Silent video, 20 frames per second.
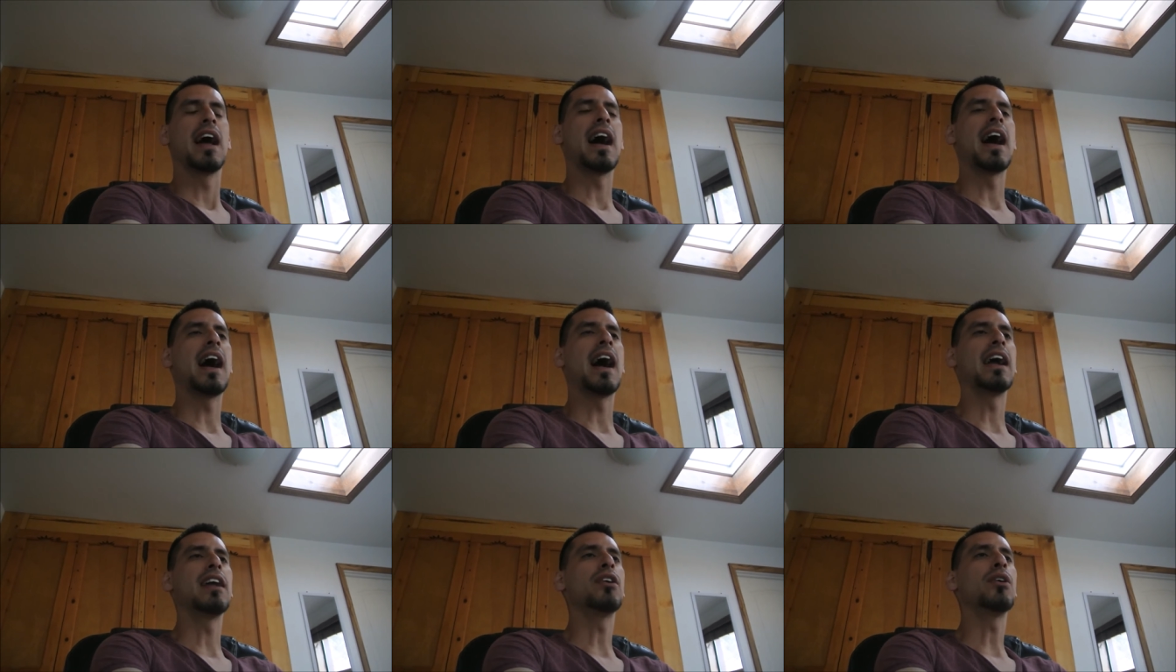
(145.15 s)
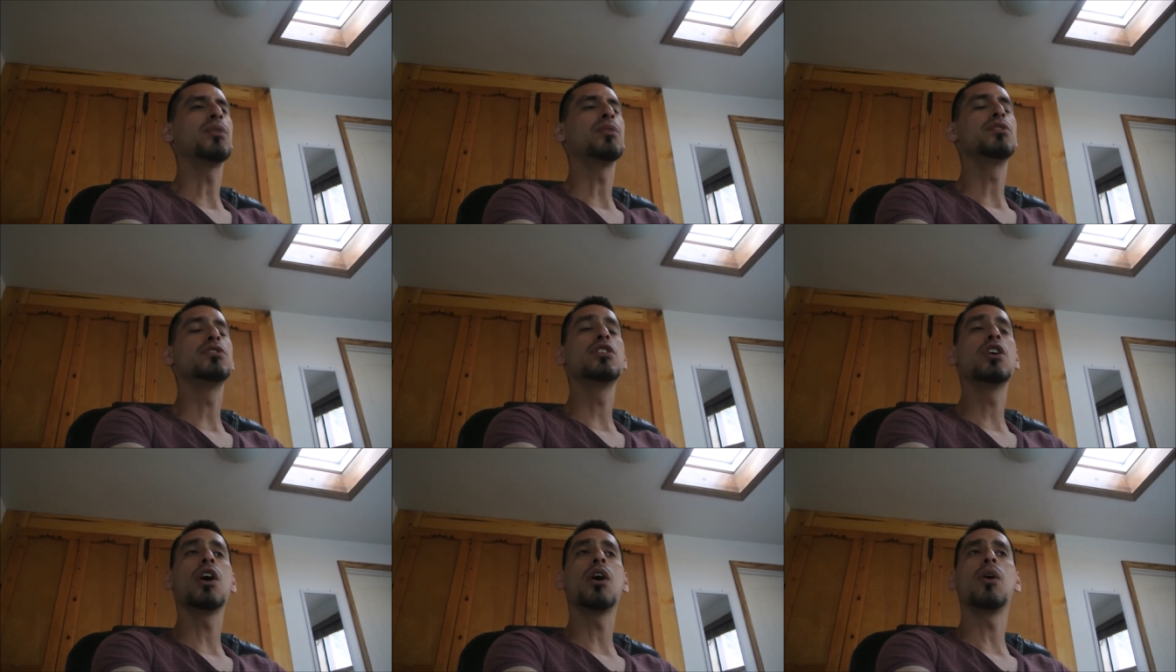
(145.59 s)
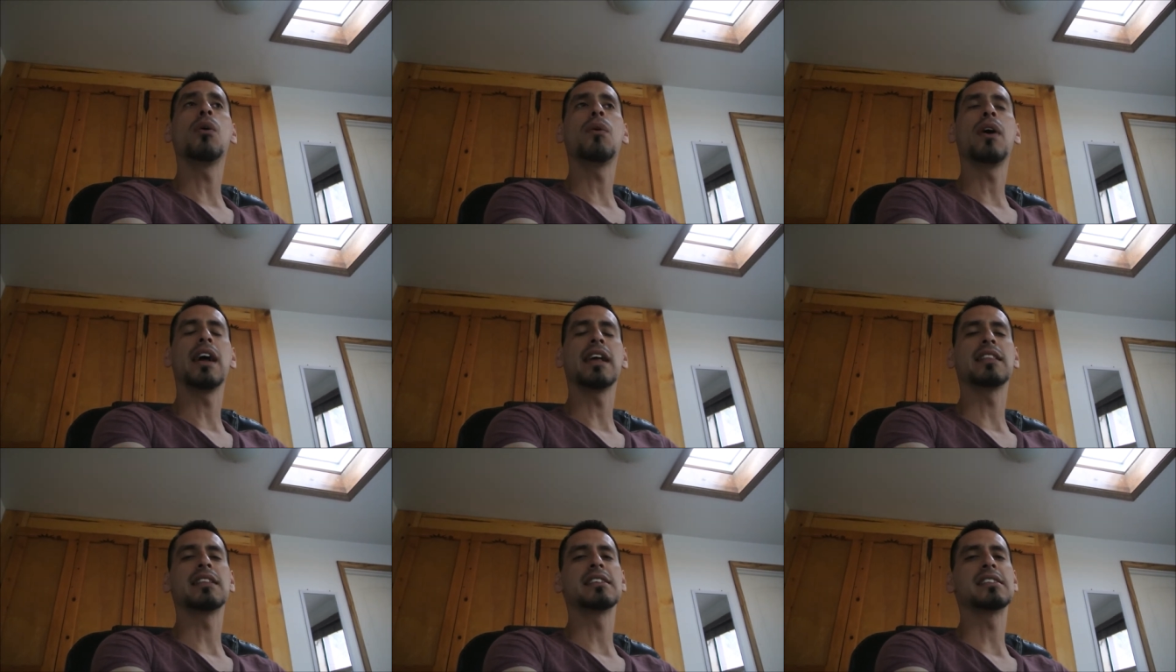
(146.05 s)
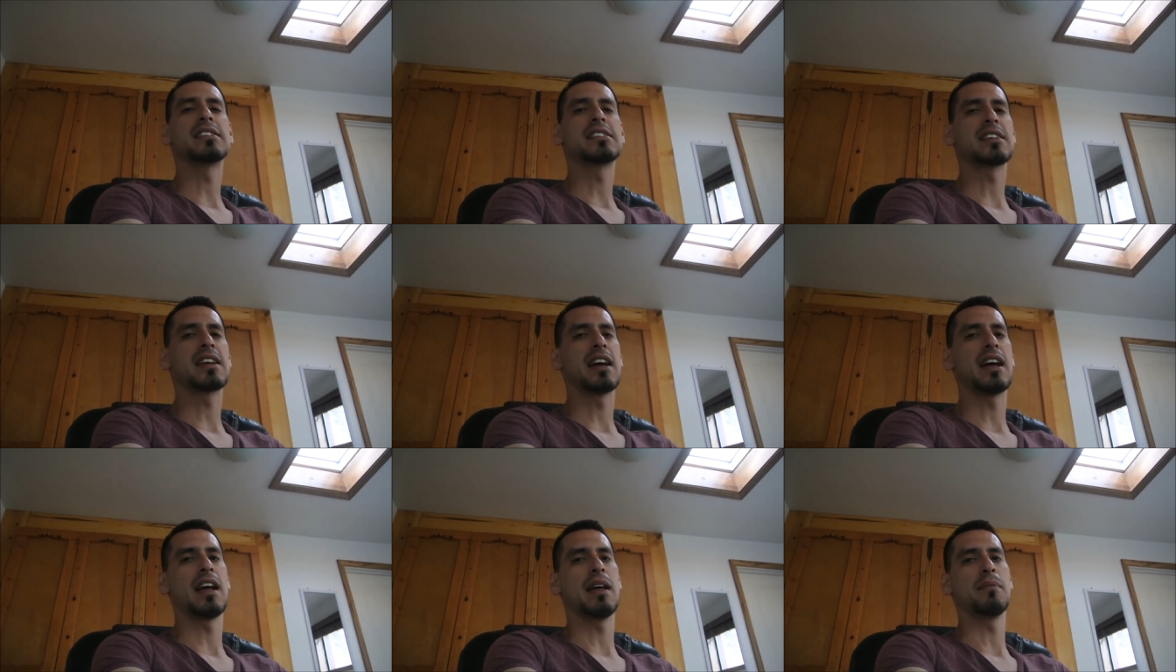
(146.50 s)
I don't know at this
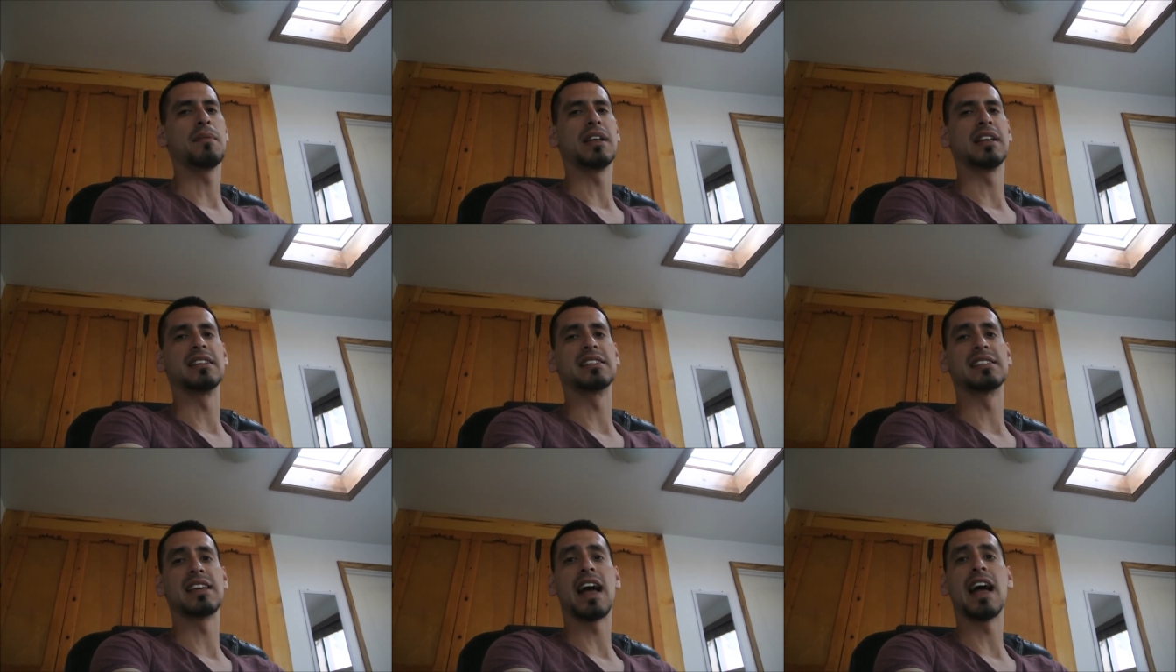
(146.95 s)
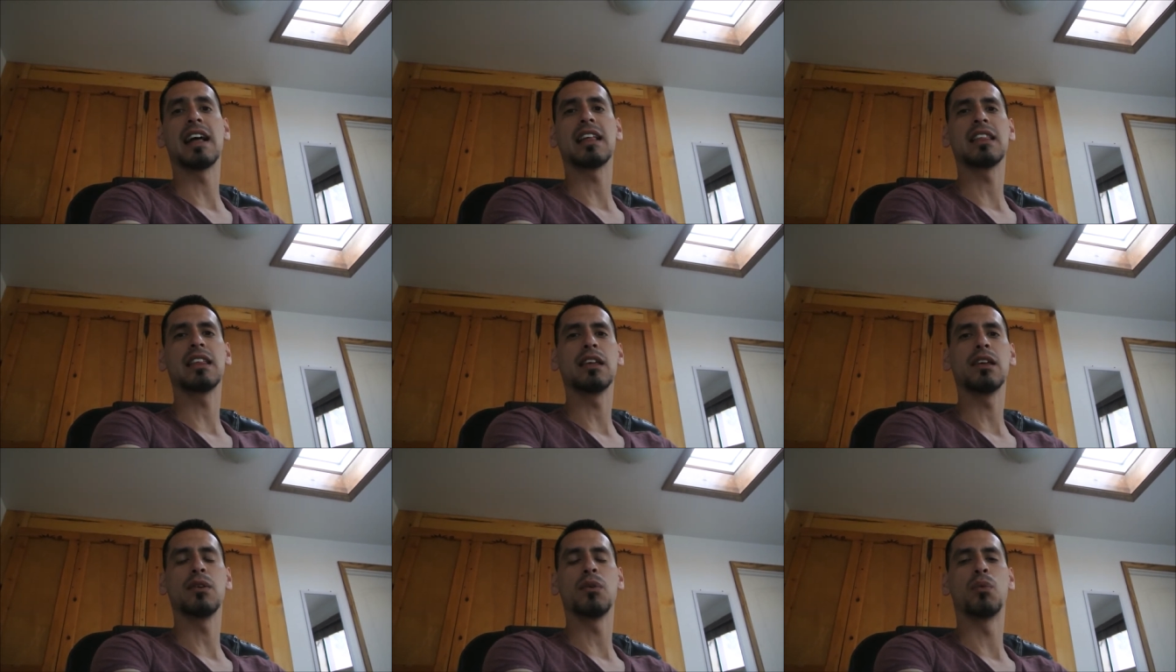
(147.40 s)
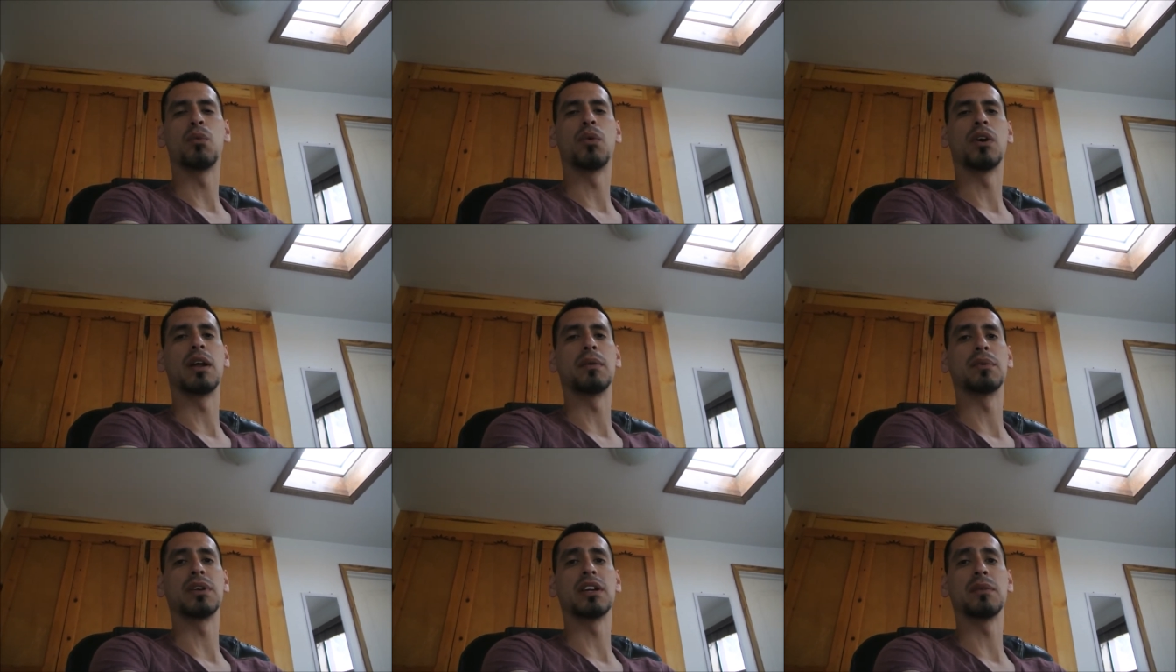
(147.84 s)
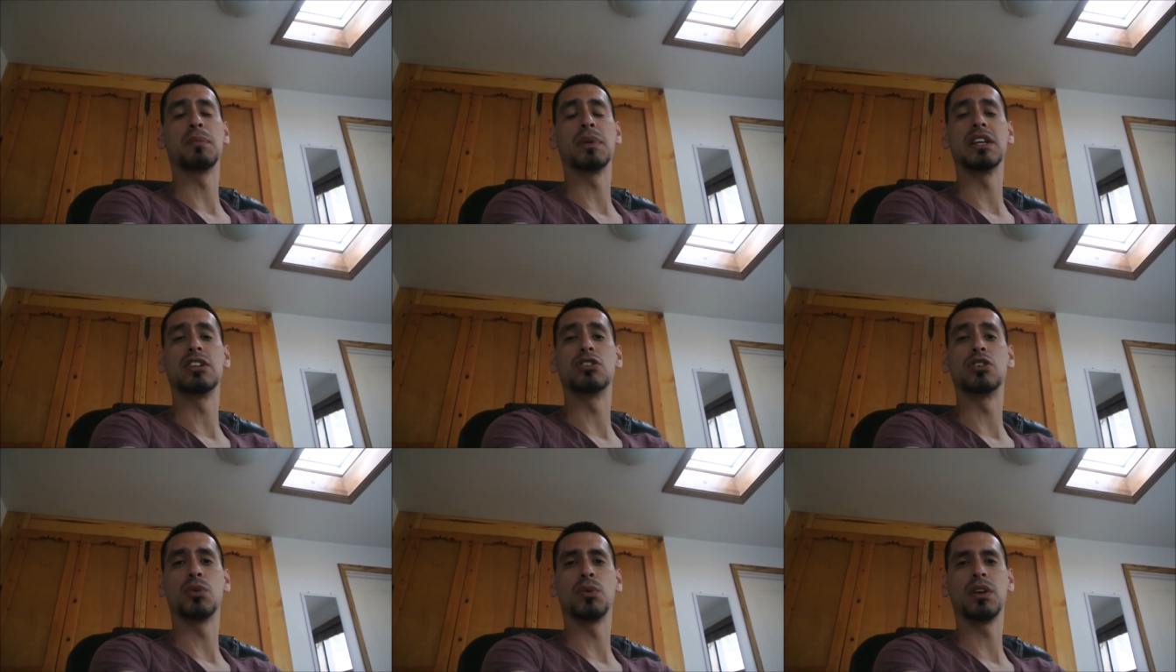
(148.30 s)
time exactly what I'm going to
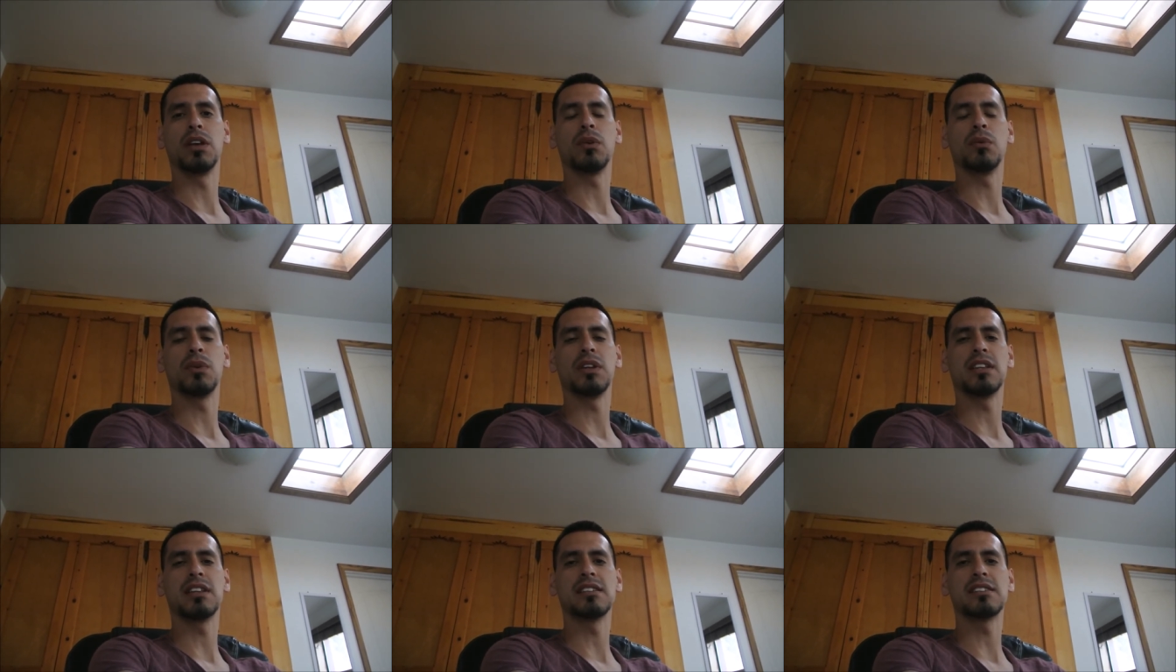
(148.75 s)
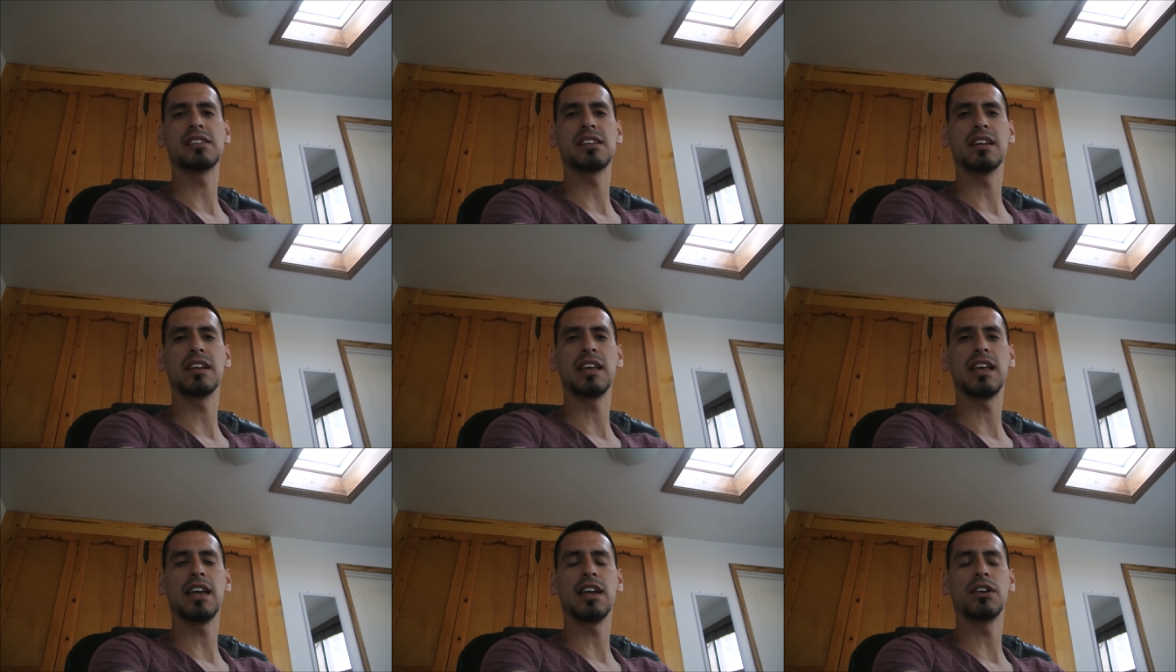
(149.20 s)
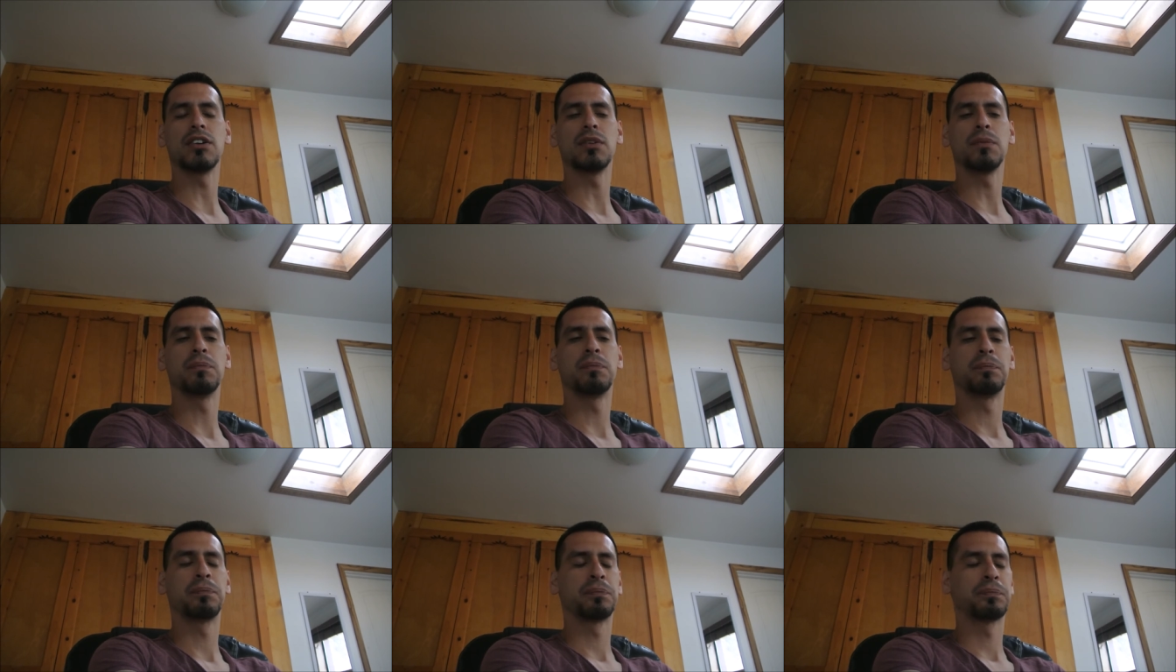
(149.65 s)
be doing with this indicator.